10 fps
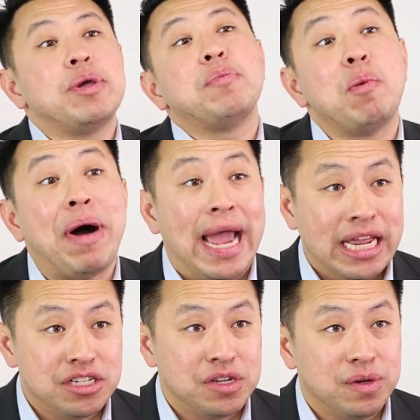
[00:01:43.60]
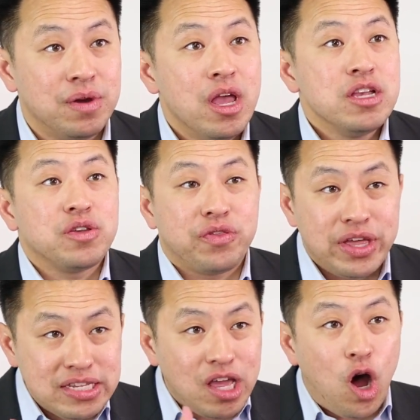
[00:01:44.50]
people buy into you. So
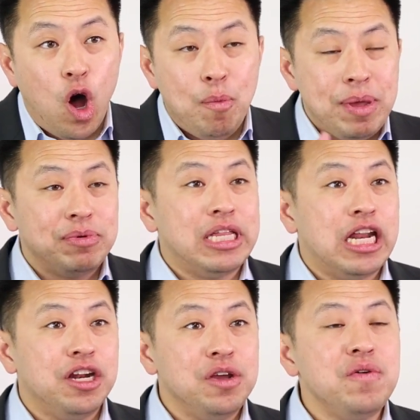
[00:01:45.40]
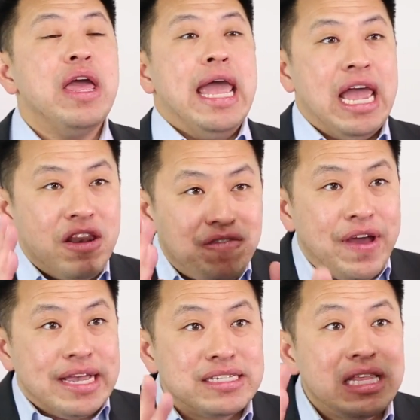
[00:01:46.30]
things that all people need to do,
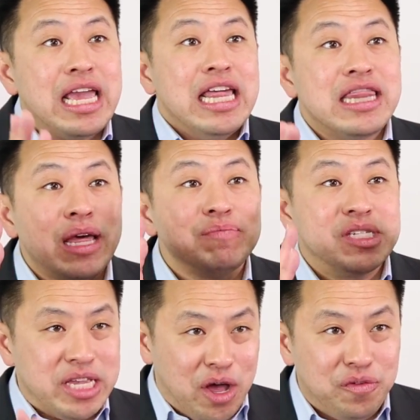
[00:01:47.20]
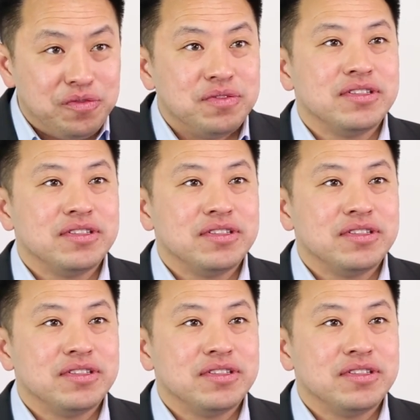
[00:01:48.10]
invest in themselves.